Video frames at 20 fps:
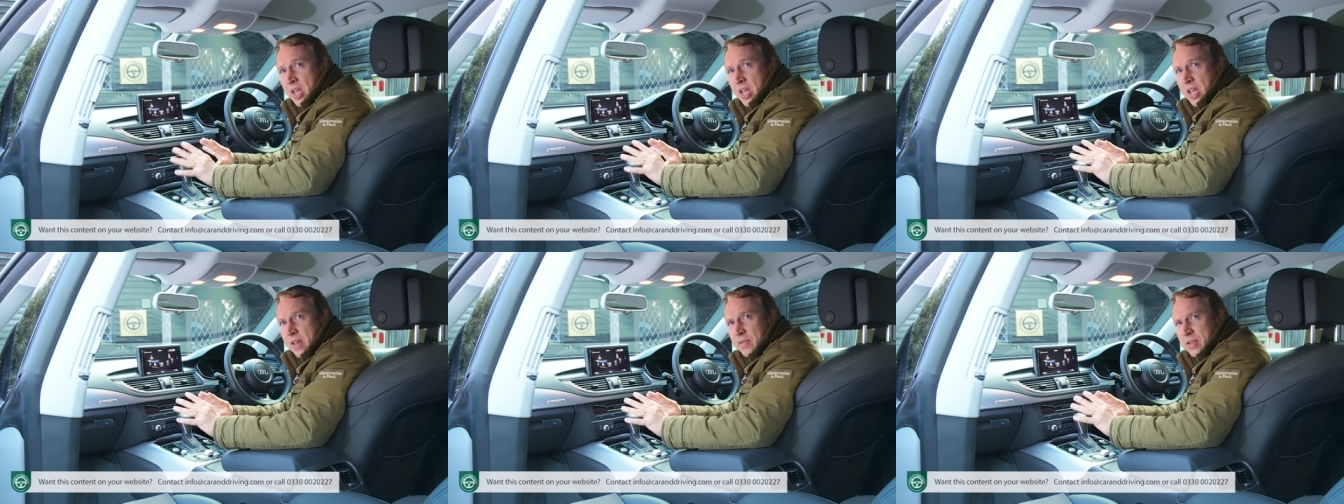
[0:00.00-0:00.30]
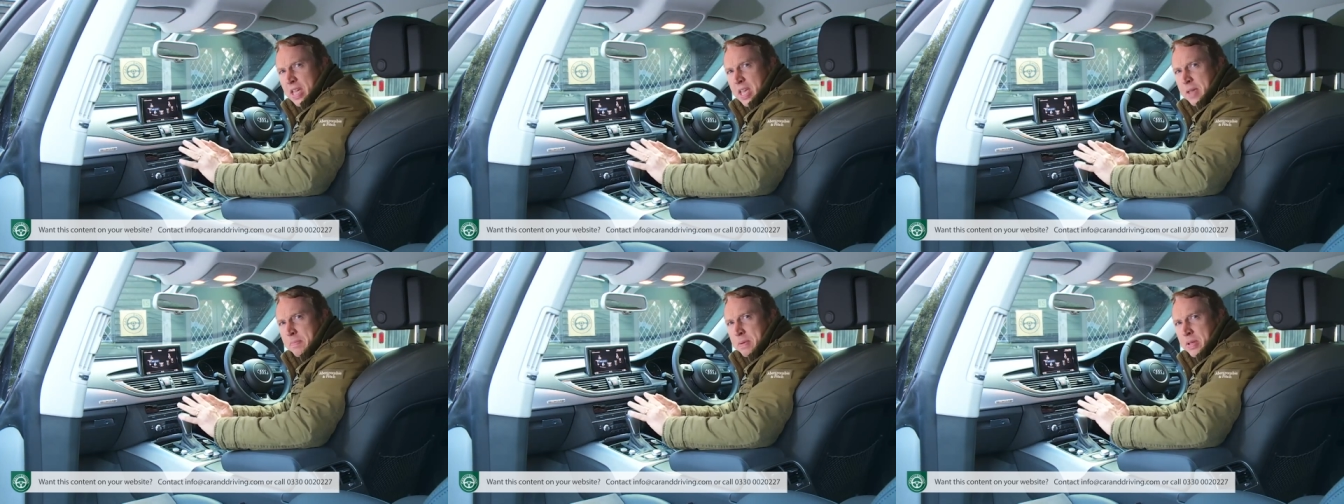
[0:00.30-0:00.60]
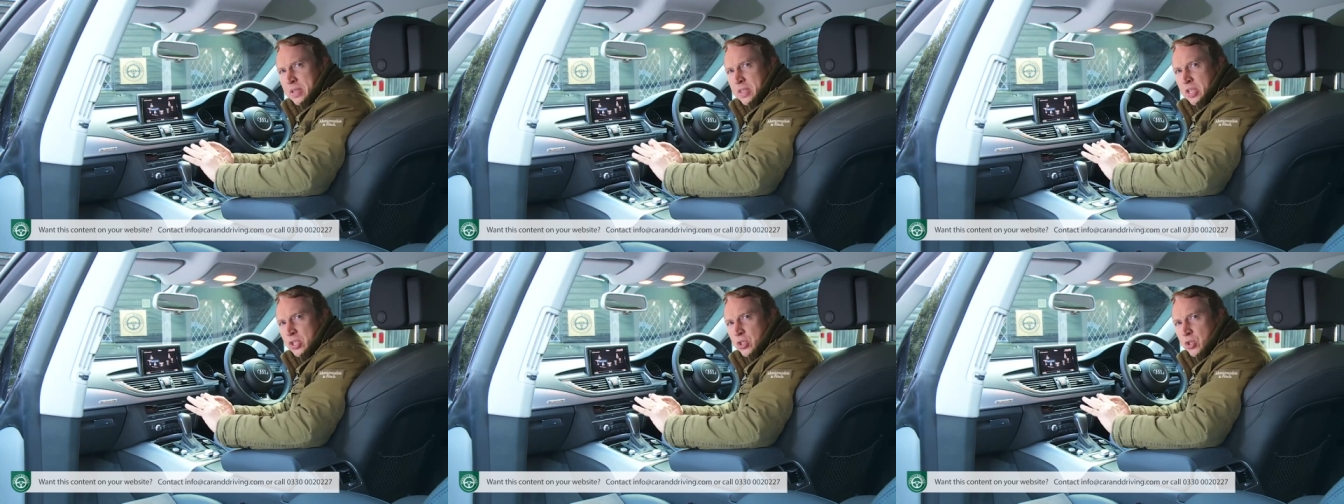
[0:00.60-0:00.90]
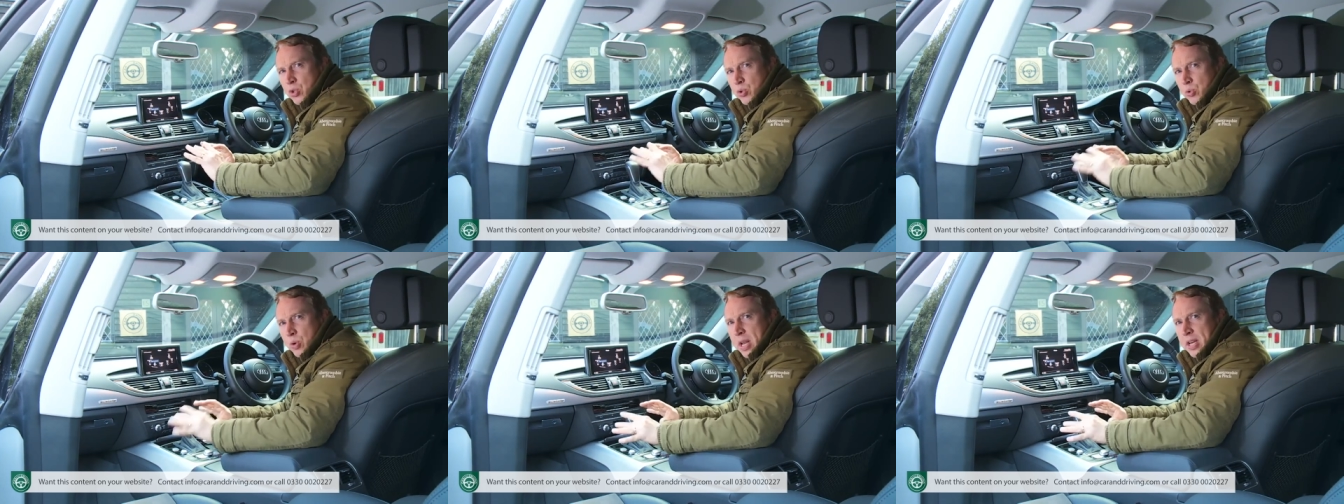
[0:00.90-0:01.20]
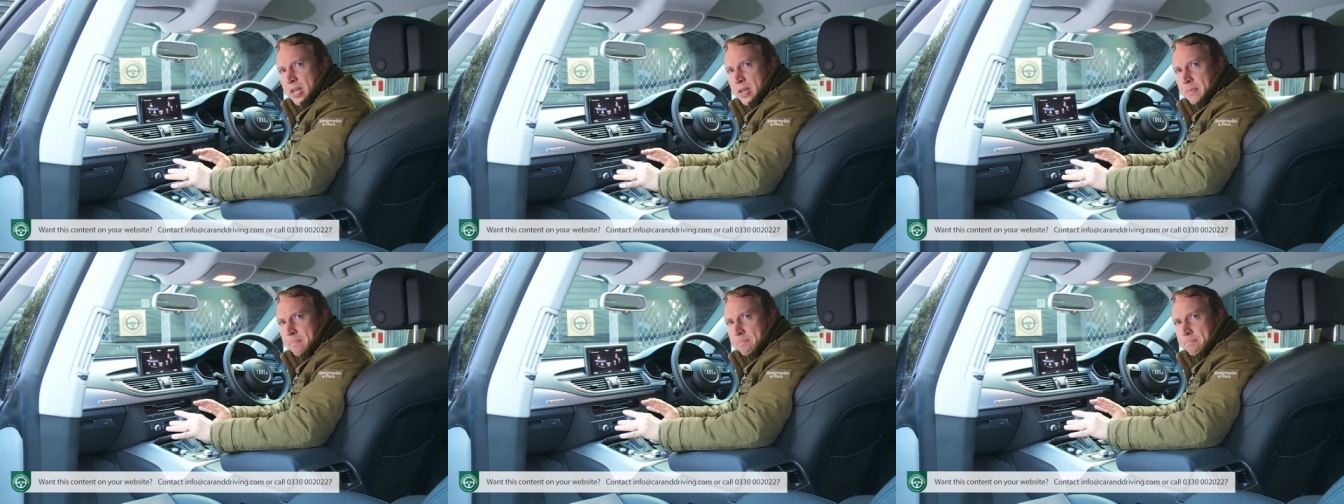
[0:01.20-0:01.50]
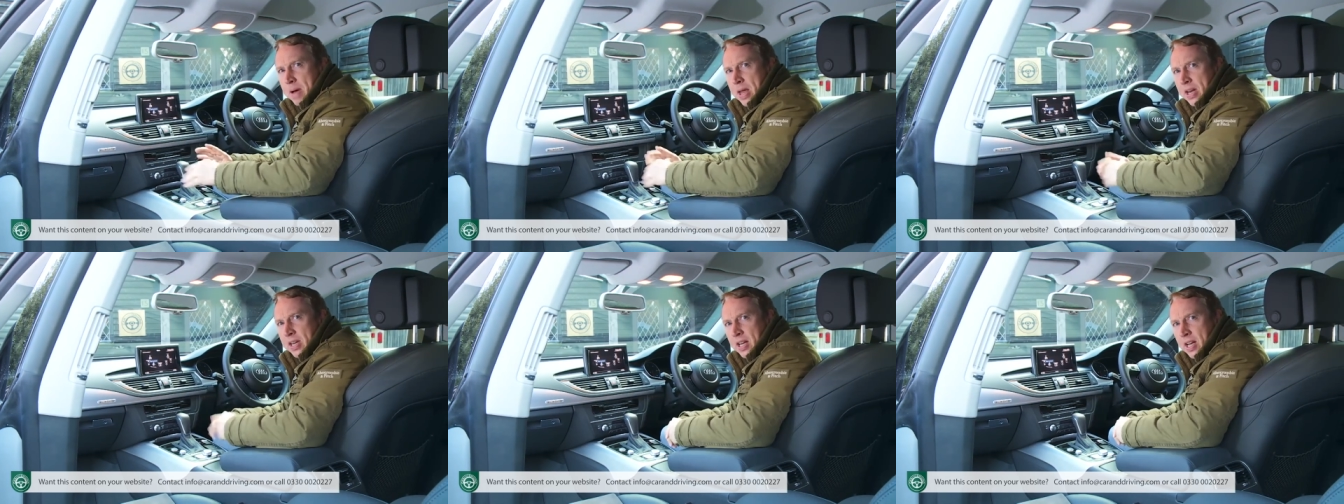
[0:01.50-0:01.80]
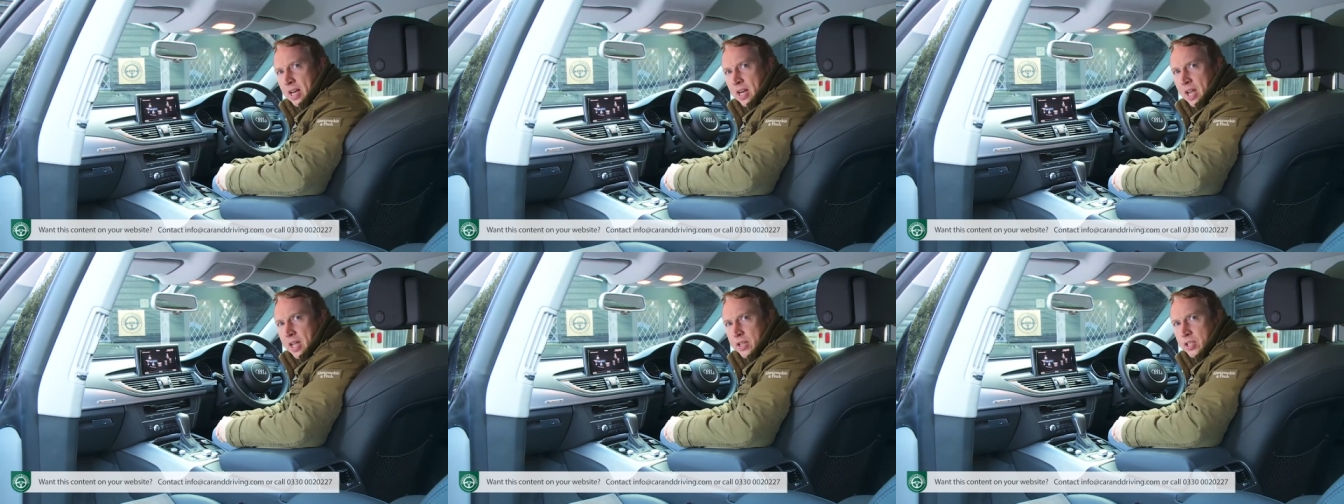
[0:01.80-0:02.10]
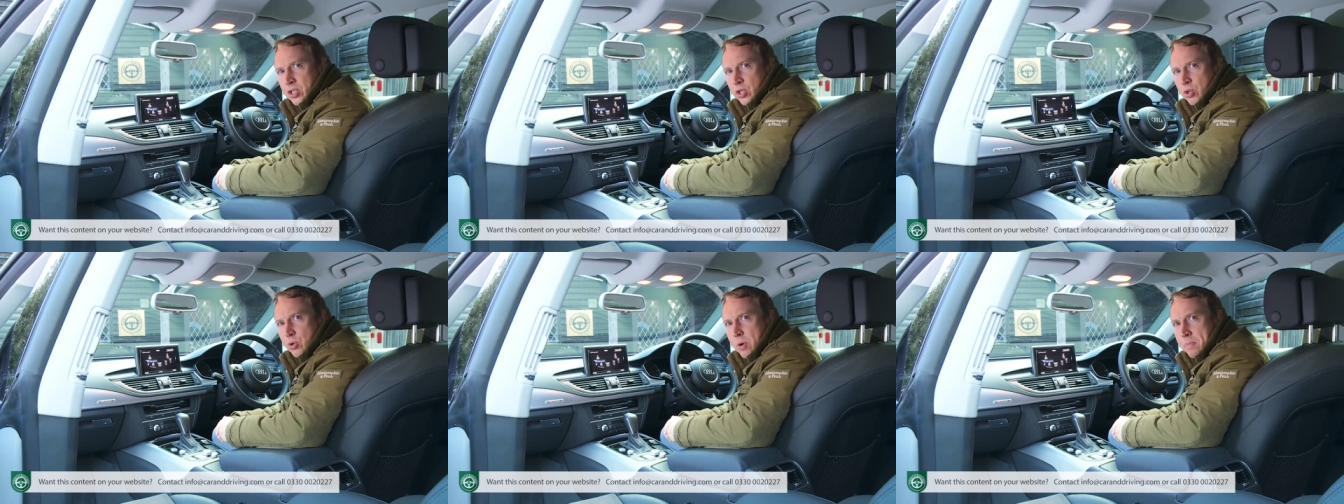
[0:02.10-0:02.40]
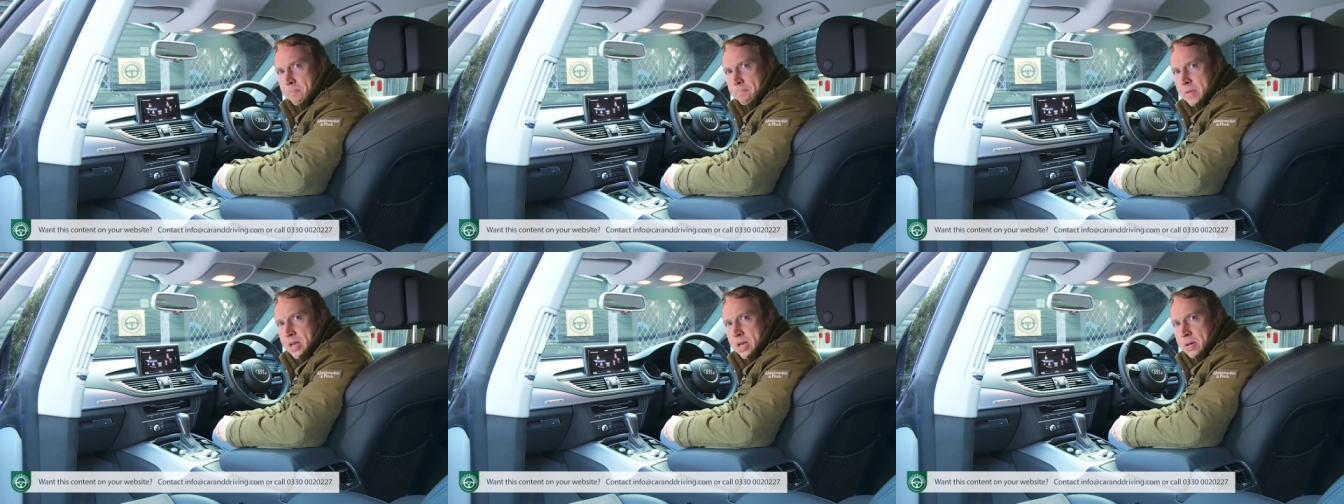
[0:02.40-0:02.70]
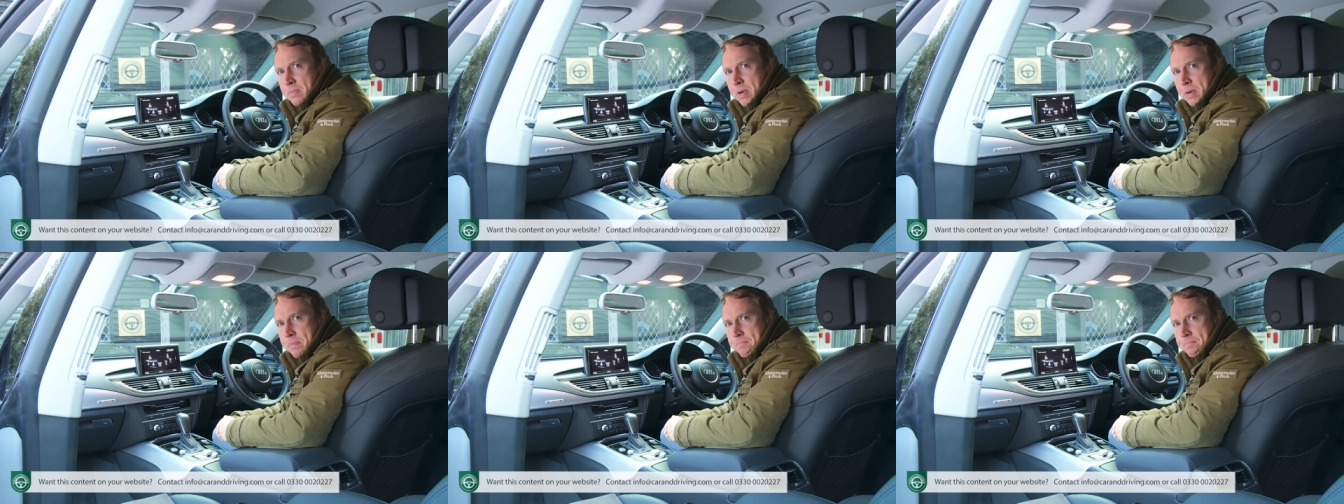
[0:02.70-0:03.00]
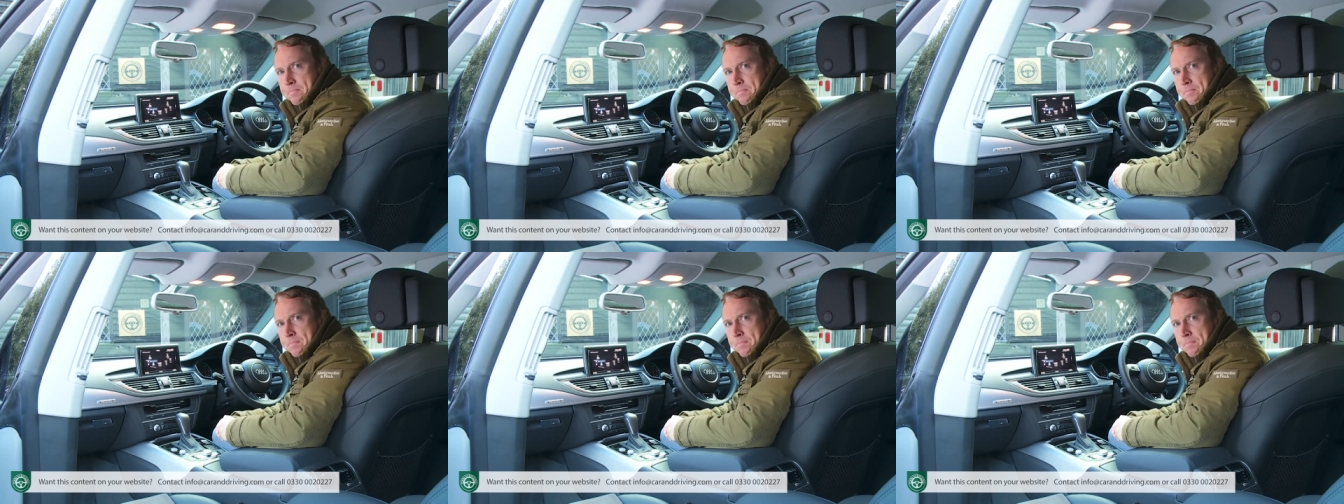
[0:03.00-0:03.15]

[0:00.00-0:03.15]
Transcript: of keeping the dreaded button clutter to a minimum.